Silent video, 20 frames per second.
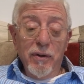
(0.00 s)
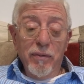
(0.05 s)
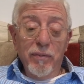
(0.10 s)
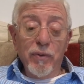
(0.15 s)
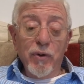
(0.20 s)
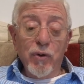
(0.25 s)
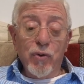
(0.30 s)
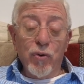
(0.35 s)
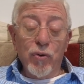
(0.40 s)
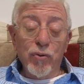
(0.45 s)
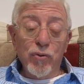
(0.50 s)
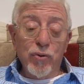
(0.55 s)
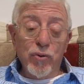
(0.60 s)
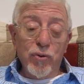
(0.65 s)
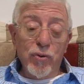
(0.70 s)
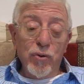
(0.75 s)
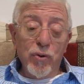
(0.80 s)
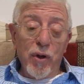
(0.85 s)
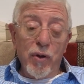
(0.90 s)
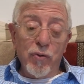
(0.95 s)

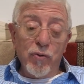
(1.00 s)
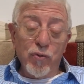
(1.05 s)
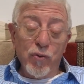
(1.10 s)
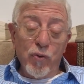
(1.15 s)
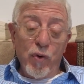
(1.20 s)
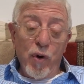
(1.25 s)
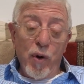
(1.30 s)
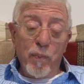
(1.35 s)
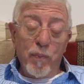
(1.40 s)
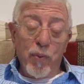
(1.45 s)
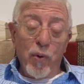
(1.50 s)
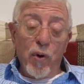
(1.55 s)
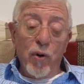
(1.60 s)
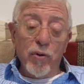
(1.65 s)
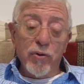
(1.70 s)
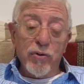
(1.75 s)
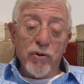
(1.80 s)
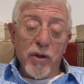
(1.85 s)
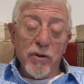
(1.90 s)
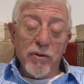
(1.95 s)
Because, as
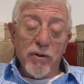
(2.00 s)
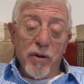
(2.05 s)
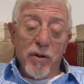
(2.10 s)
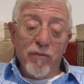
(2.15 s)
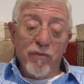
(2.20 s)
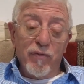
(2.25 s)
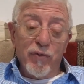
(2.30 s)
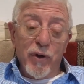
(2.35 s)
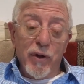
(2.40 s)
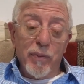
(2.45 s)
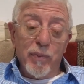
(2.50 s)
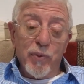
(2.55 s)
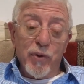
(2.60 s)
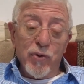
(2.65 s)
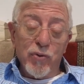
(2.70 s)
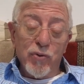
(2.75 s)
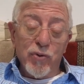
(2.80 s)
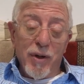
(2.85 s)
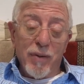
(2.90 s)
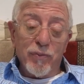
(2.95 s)
Paul says it in
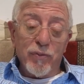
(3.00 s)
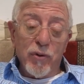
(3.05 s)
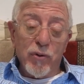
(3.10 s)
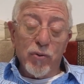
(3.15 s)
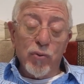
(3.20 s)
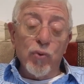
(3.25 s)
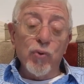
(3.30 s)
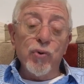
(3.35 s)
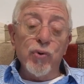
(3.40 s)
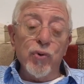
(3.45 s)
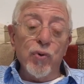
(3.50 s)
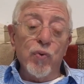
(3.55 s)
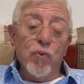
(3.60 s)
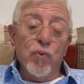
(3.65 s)
Philippians chapter 2, you